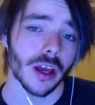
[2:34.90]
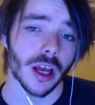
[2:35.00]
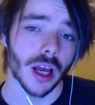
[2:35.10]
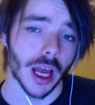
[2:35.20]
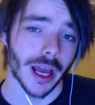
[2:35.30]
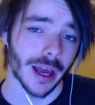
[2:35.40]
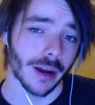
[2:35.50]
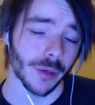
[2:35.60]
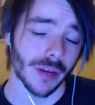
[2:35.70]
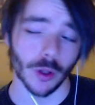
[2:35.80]
And
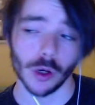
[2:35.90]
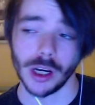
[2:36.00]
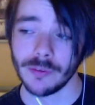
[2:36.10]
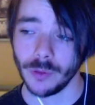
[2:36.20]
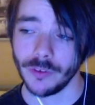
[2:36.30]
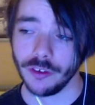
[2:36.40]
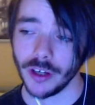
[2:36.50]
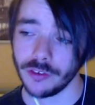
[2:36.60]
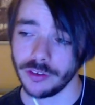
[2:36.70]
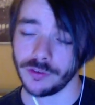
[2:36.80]
we have a lot of leftover
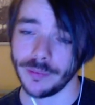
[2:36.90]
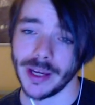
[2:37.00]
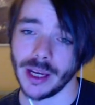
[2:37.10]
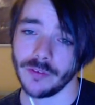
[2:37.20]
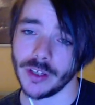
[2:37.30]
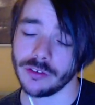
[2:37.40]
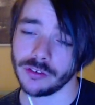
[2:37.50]
jerseys from that event.